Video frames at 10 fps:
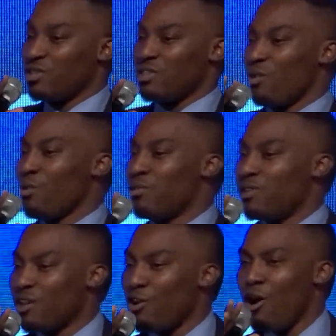They all
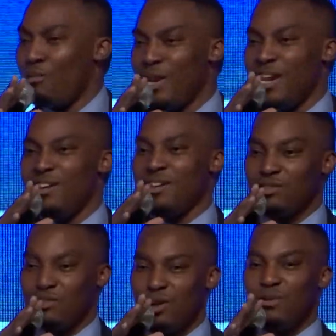think, oh, millennials.
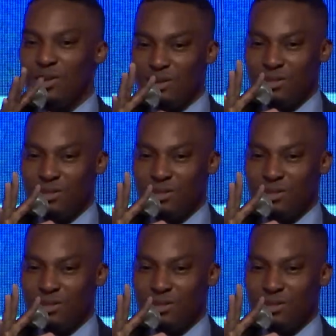No, we're not.